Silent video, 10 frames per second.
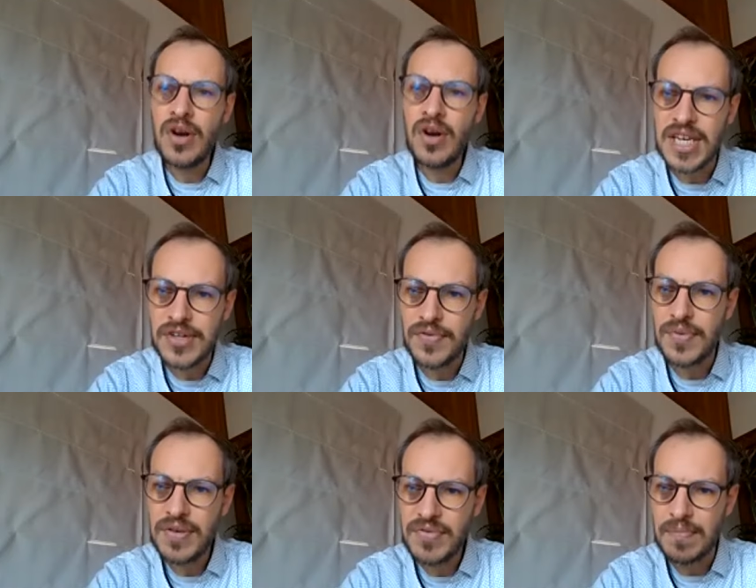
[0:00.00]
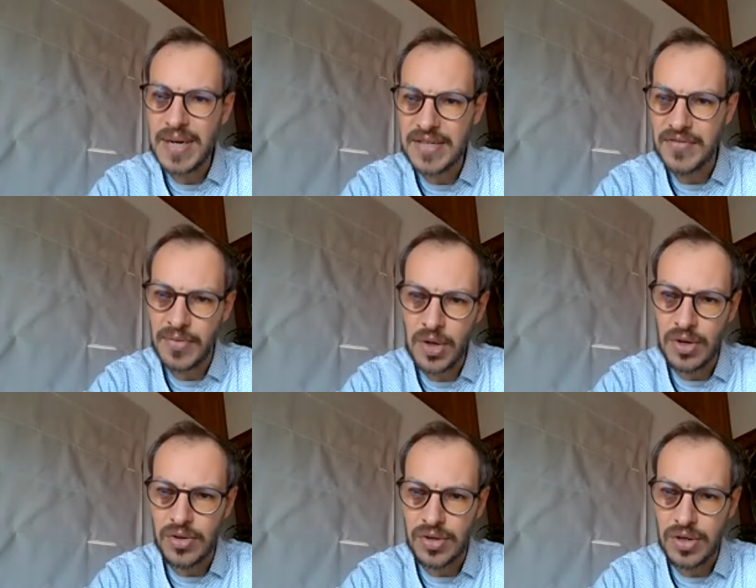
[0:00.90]
knowledge from different places of the
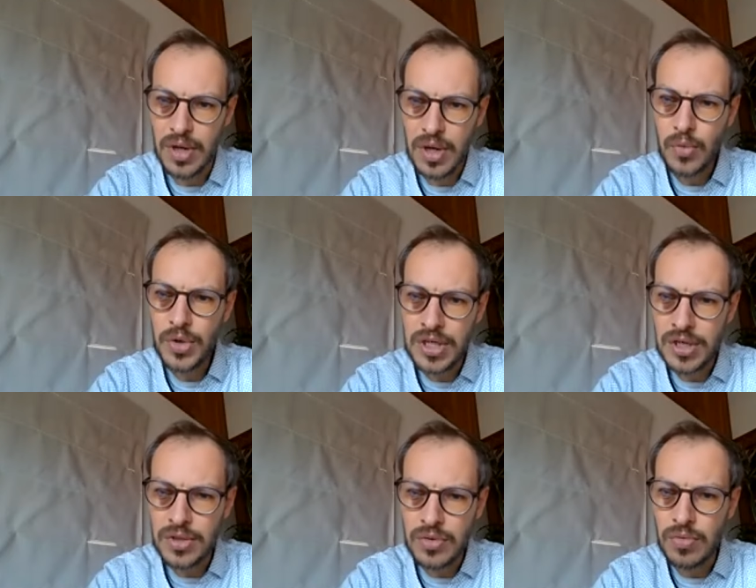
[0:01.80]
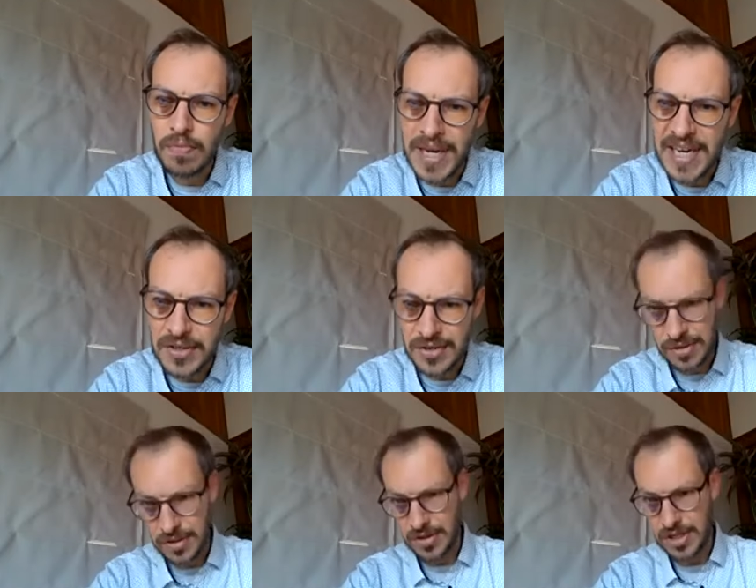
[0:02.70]
world, we just do better
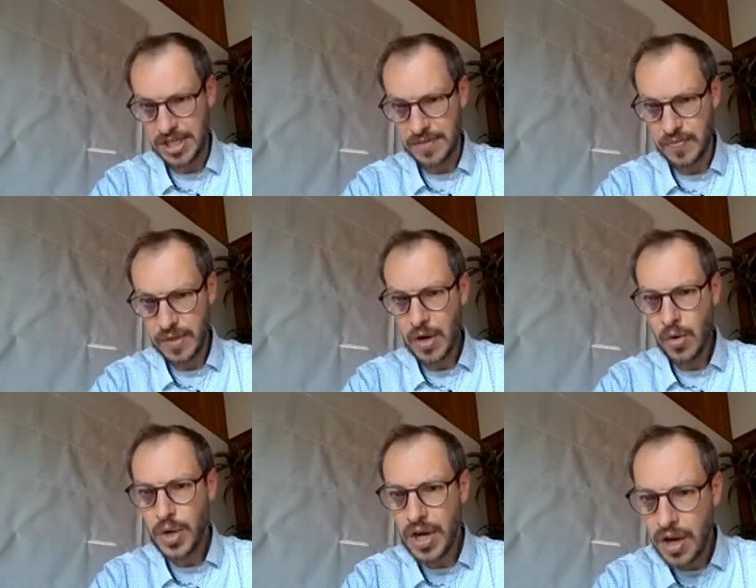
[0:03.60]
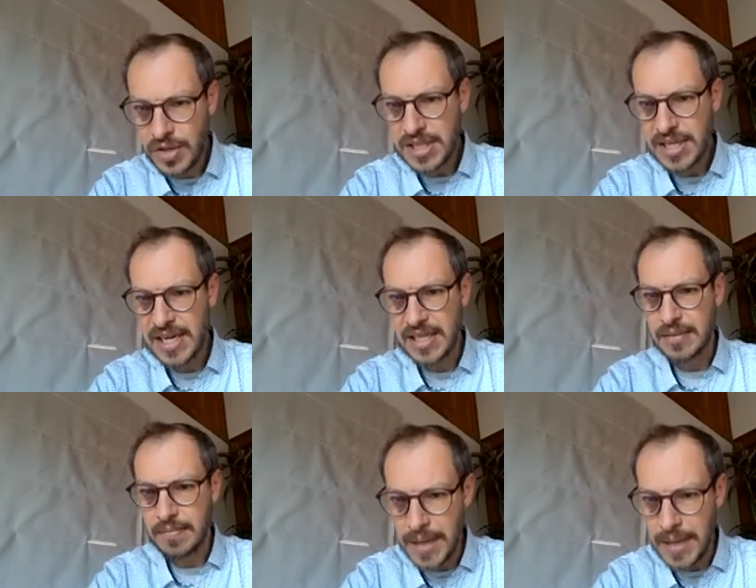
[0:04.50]
sociology. We understand
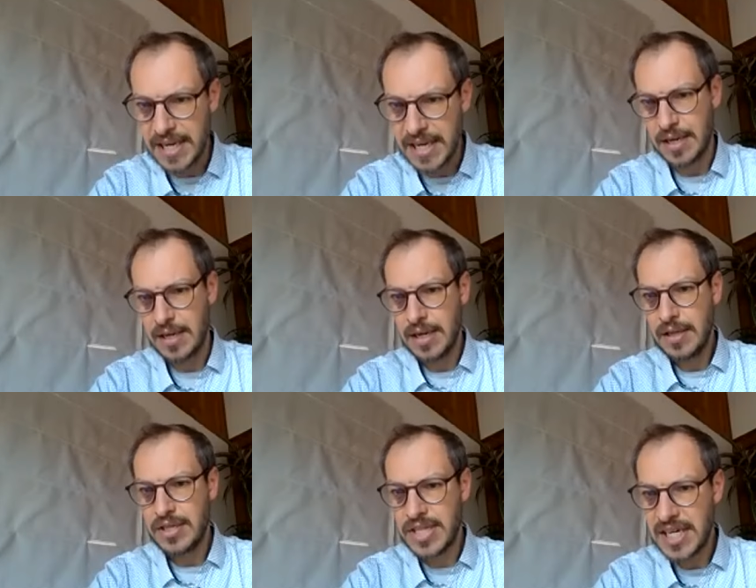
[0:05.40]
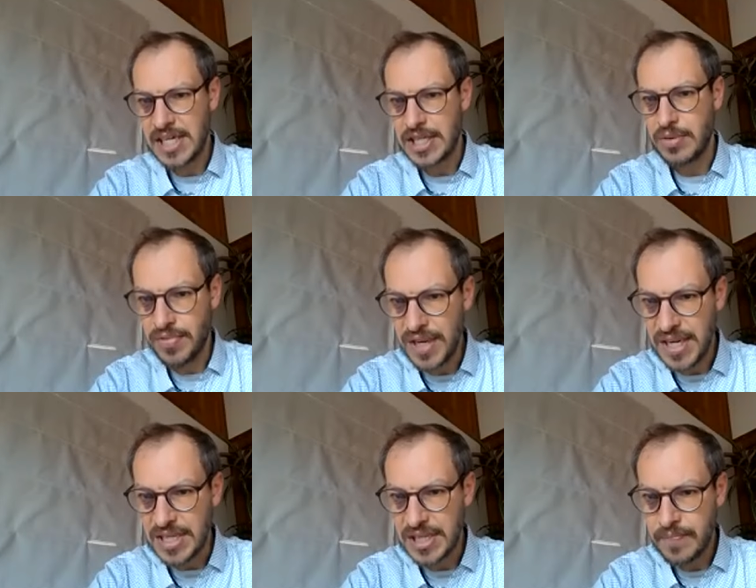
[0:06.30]
better the challenges we
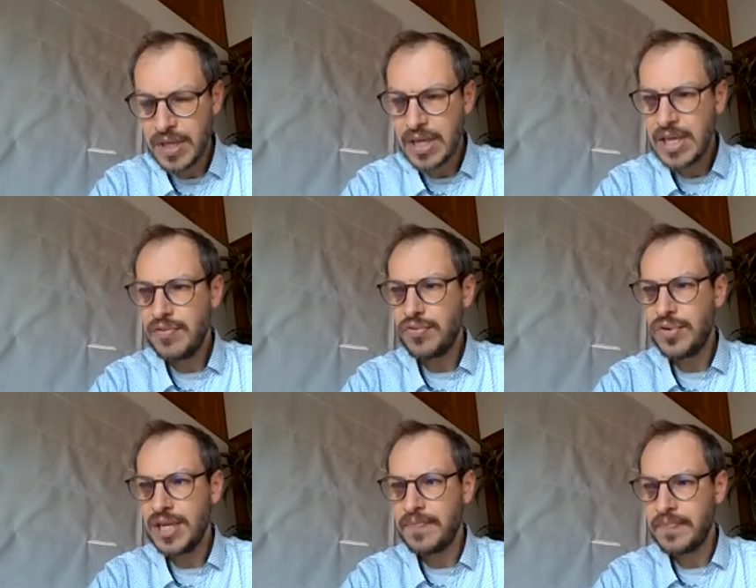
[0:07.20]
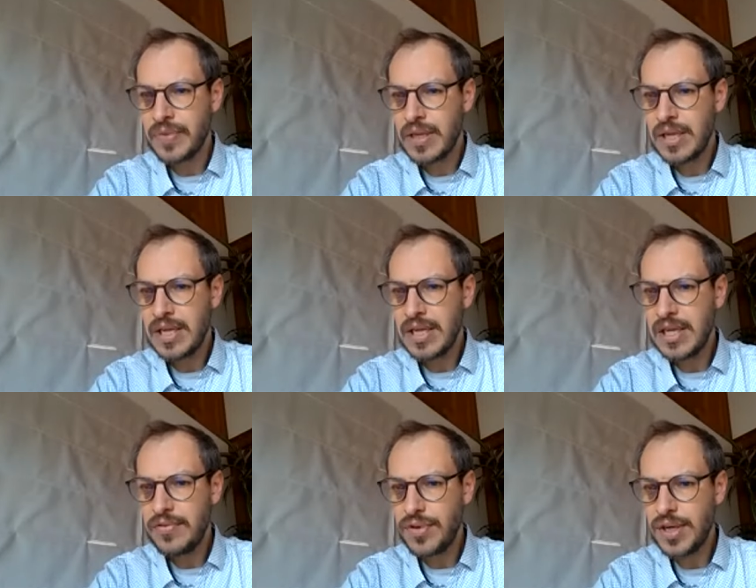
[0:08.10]
face if we
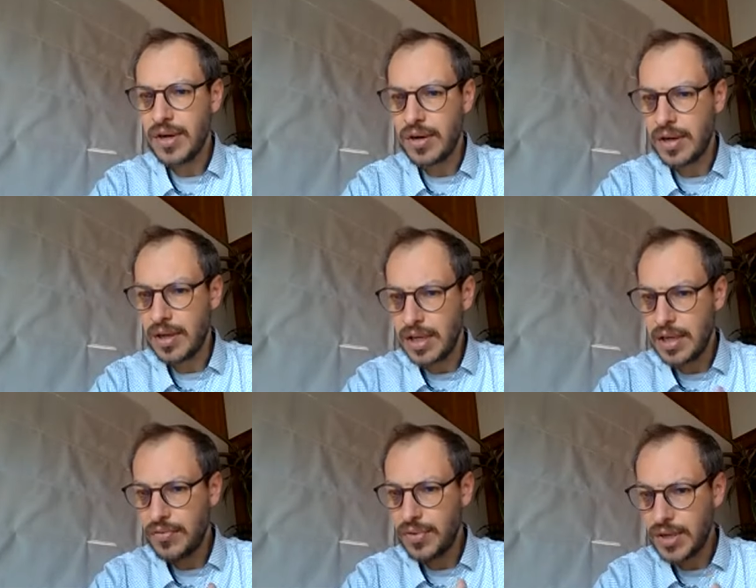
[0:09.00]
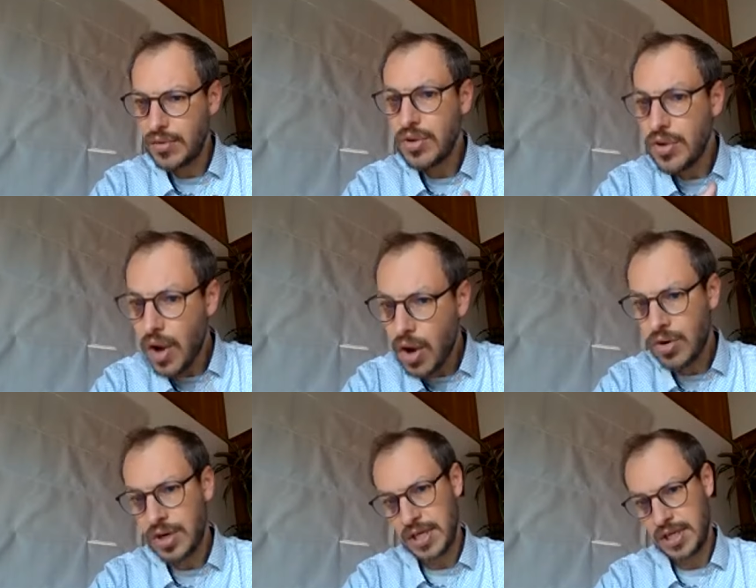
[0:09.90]
if we if we include not
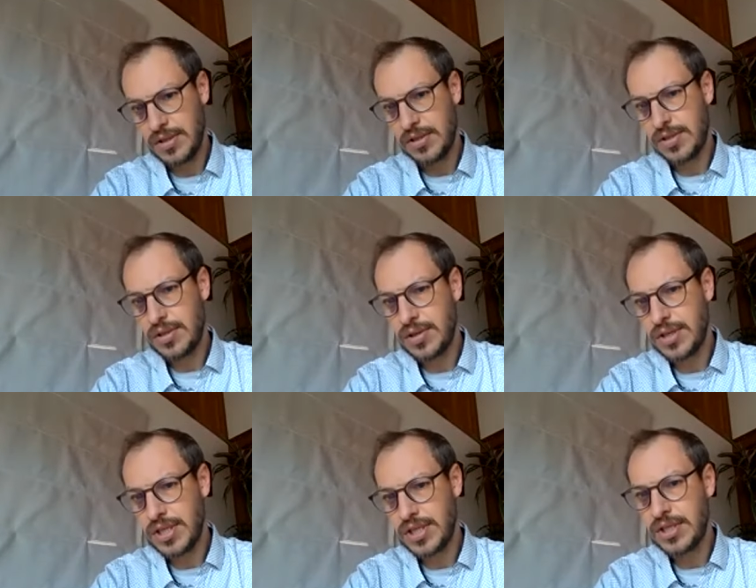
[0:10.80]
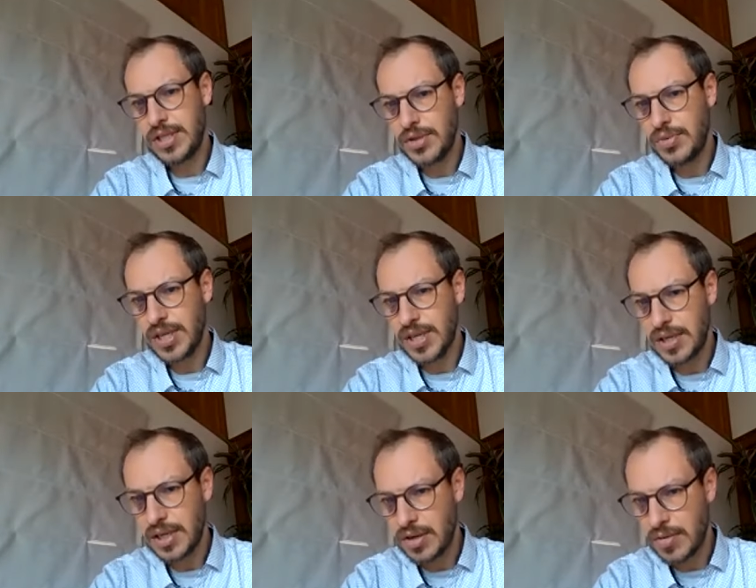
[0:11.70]
only sociologists situated
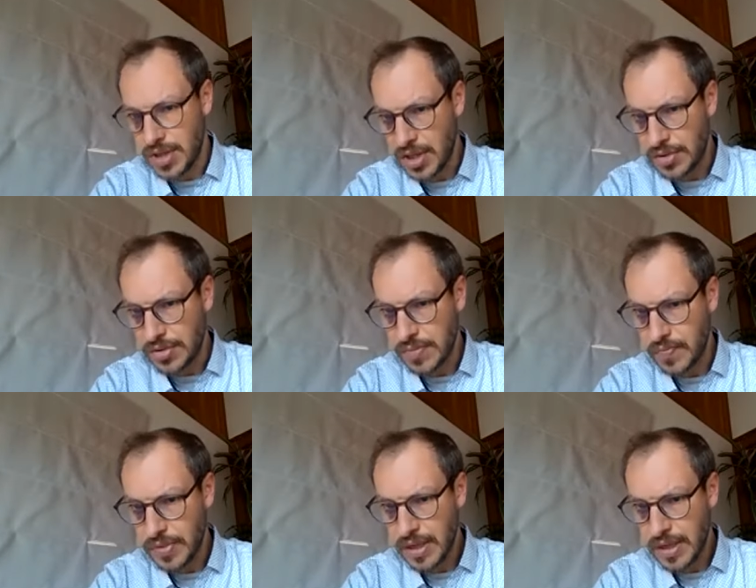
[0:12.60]
in the global north.